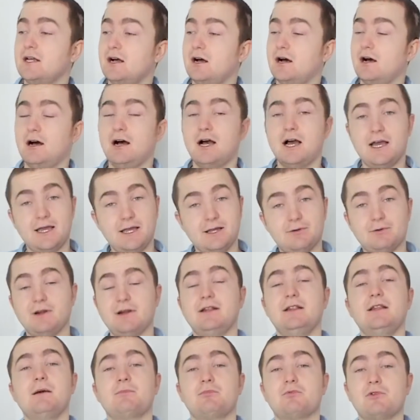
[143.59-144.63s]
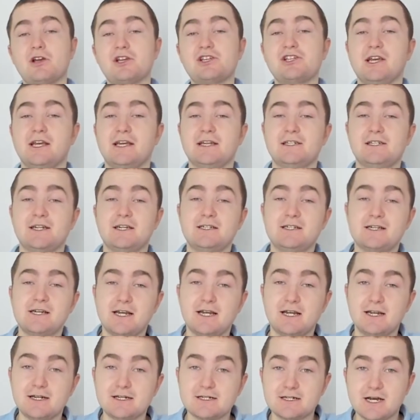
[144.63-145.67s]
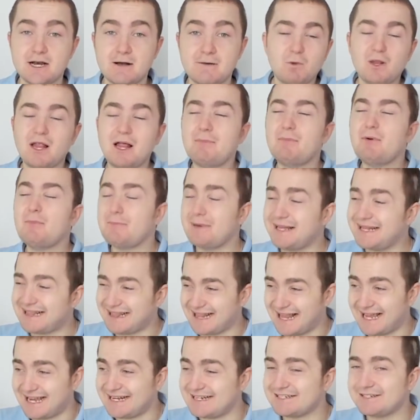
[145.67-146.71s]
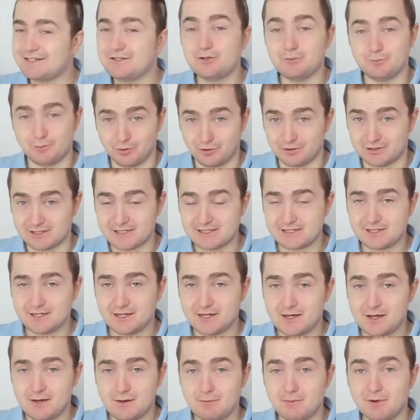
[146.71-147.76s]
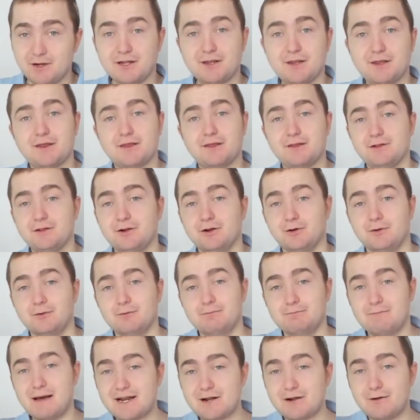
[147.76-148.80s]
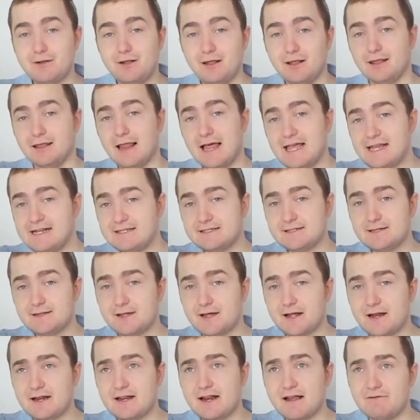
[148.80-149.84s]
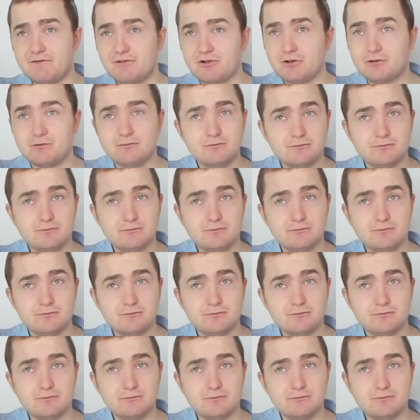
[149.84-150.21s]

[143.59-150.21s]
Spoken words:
I greatly appreciate it, and I'm a bit late to build it, but it's, better late than never.